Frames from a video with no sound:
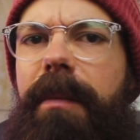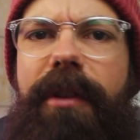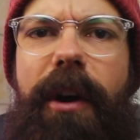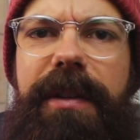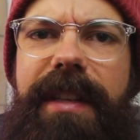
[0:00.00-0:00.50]
the
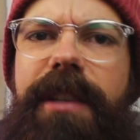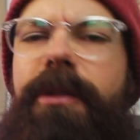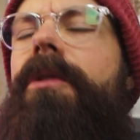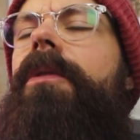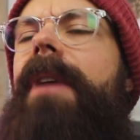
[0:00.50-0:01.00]

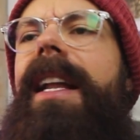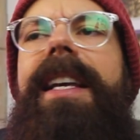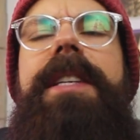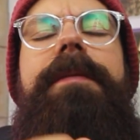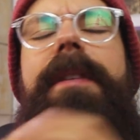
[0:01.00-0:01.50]
process or you're at
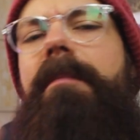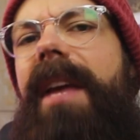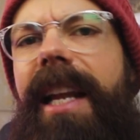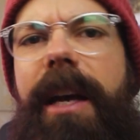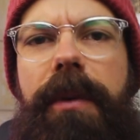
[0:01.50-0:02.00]
least
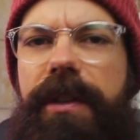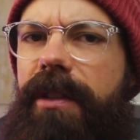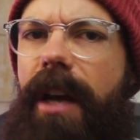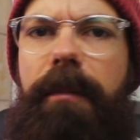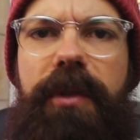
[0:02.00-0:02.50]
familiar with
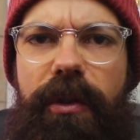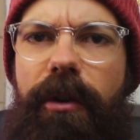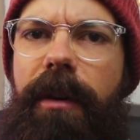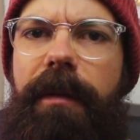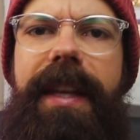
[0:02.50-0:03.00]
some
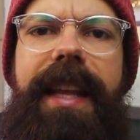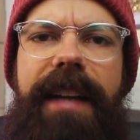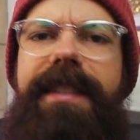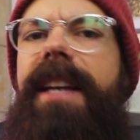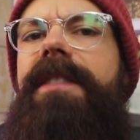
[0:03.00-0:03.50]
sort of it.
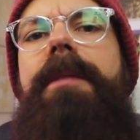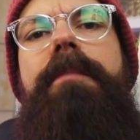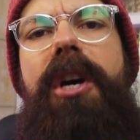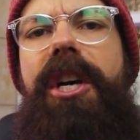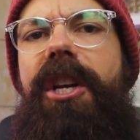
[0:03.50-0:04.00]
That takes the
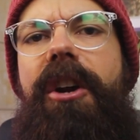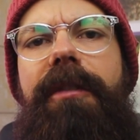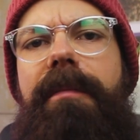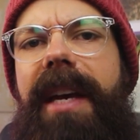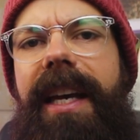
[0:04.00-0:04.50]
burden
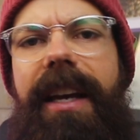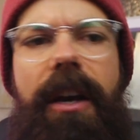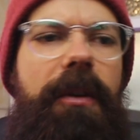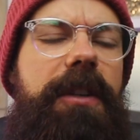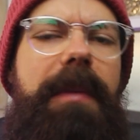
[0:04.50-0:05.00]
off me,
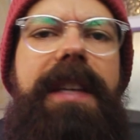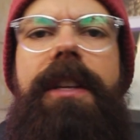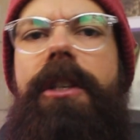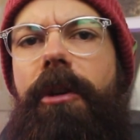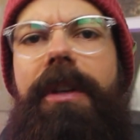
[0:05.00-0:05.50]
which means
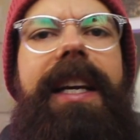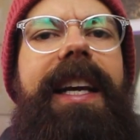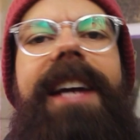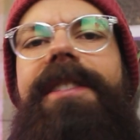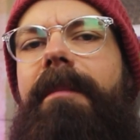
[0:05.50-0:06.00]
that you can
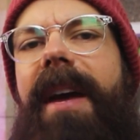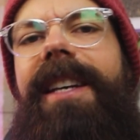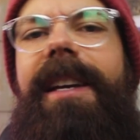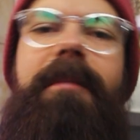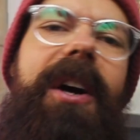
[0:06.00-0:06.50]
get to
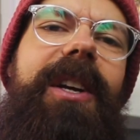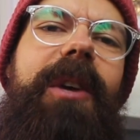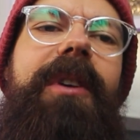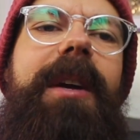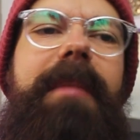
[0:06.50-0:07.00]
making my
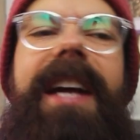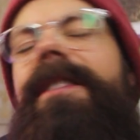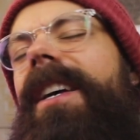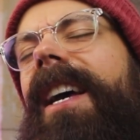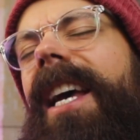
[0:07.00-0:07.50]
career
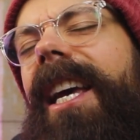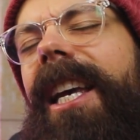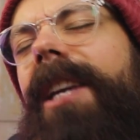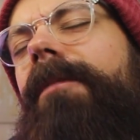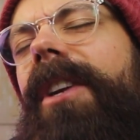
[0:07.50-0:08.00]
better
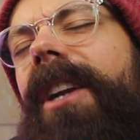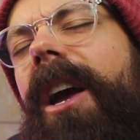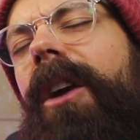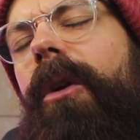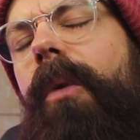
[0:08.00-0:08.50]
even
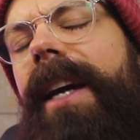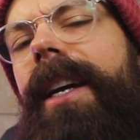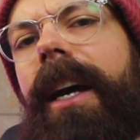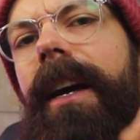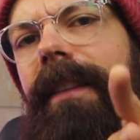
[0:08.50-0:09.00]

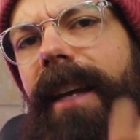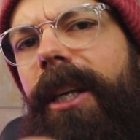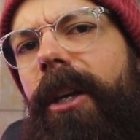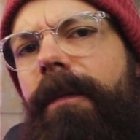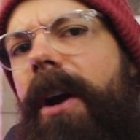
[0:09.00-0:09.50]
quicker.
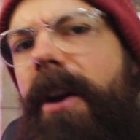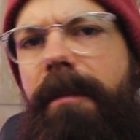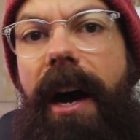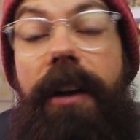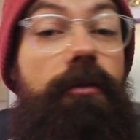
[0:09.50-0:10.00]
Thank you very
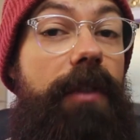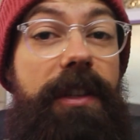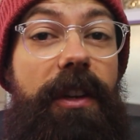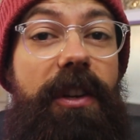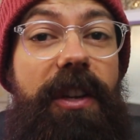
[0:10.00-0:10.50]
much.
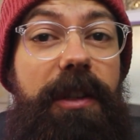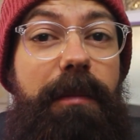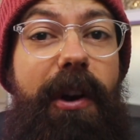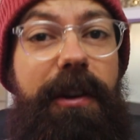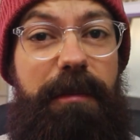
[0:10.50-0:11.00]
Research
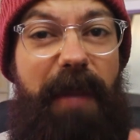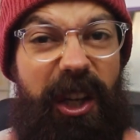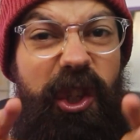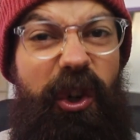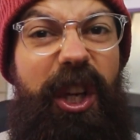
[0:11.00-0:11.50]
experience,
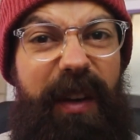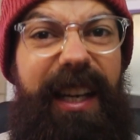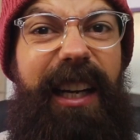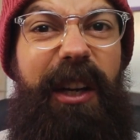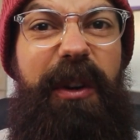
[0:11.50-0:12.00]
make sure you
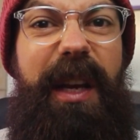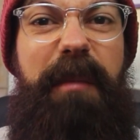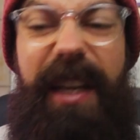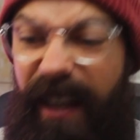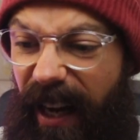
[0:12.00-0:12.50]
include
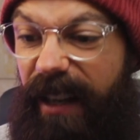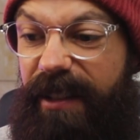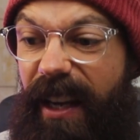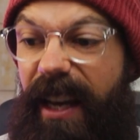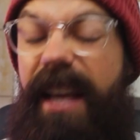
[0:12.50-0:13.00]
it
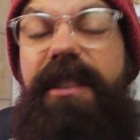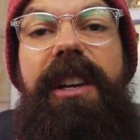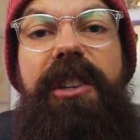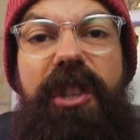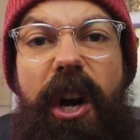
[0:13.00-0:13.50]
because it's going
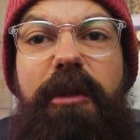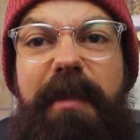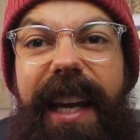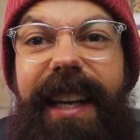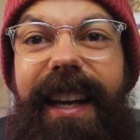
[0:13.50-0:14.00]
to show
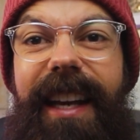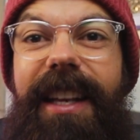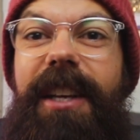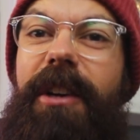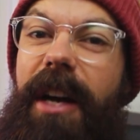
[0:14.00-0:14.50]
me
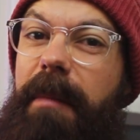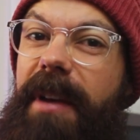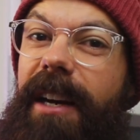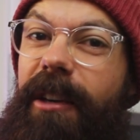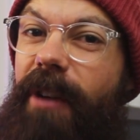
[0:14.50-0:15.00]
that you're going to
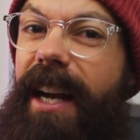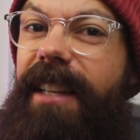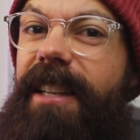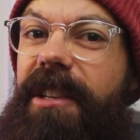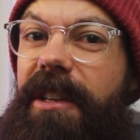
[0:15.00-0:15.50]
be a great
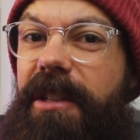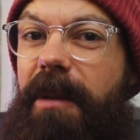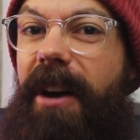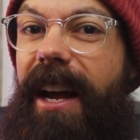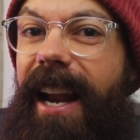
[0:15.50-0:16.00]
addition to
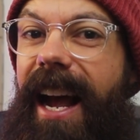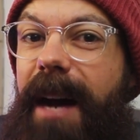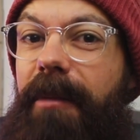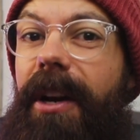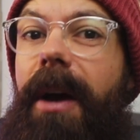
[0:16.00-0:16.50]
my
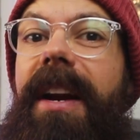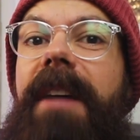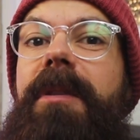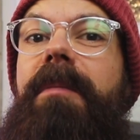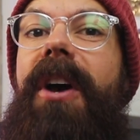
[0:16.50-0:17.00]
lab and I'm going to
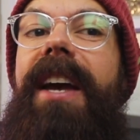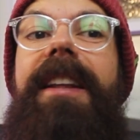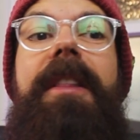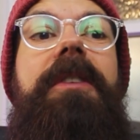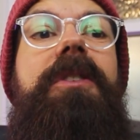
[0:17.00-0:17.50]
have to put
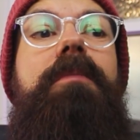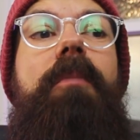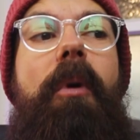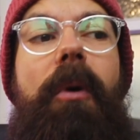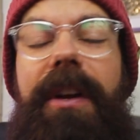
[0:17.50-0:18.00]
in the
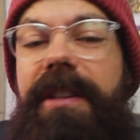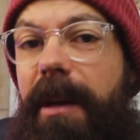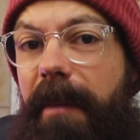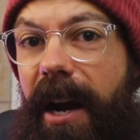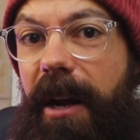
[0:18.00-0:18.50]
smallest
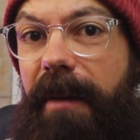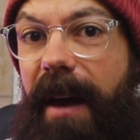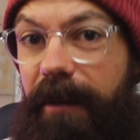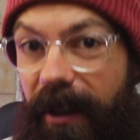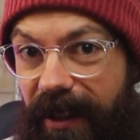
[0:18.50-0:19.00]
amount of
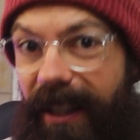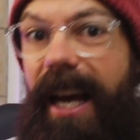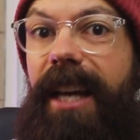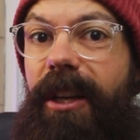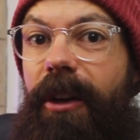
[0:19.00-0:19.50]
effort to
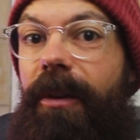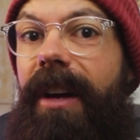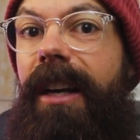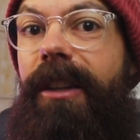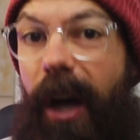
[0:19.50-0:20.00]
get you you
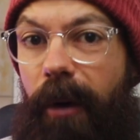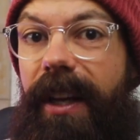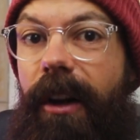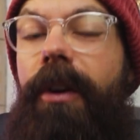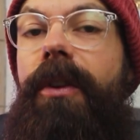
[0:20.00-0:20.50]

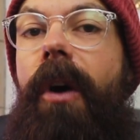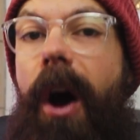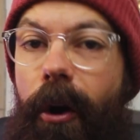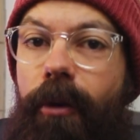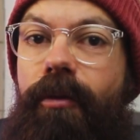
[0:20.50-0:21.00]
going on
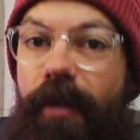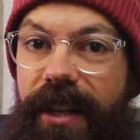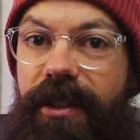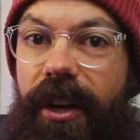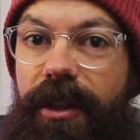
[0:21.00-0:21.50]
your own
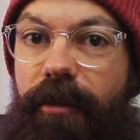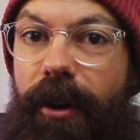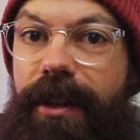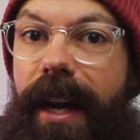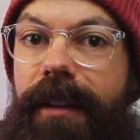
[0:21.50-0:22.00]
research
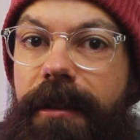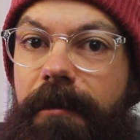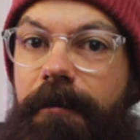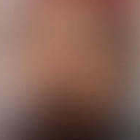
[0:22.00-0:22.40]
project.